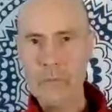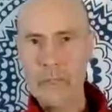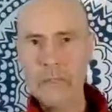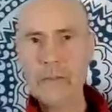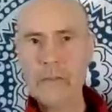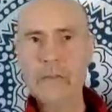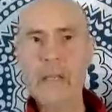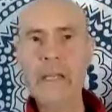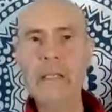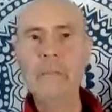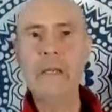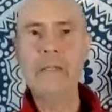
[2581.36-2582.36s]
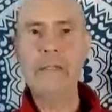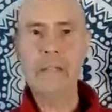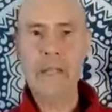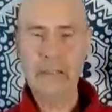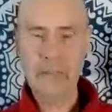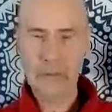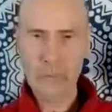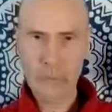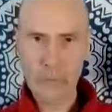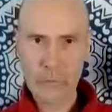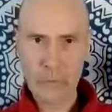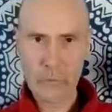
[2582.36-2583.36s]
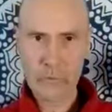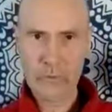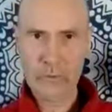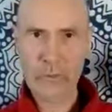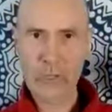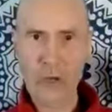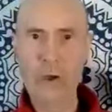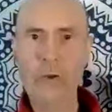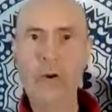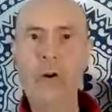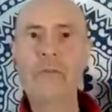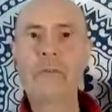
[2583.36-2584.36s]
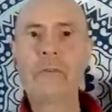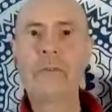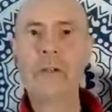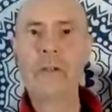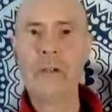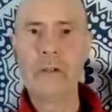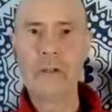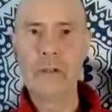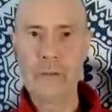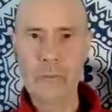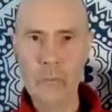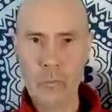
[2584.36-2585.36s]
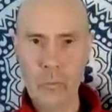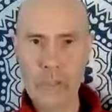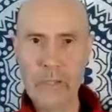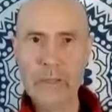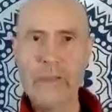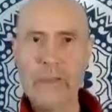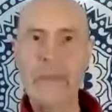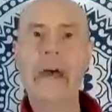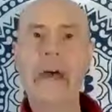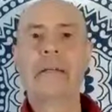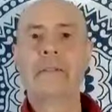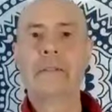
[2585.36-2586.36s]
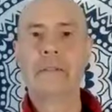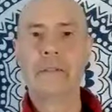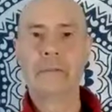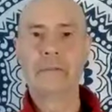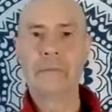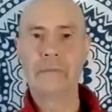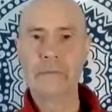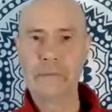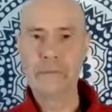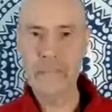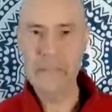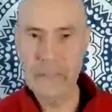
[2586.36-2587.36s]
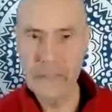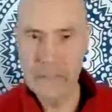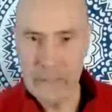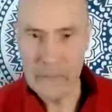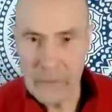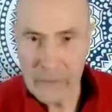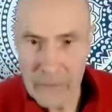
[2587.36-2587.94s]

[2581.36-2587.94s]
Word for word: in the second meditation, we will start off with that feeling.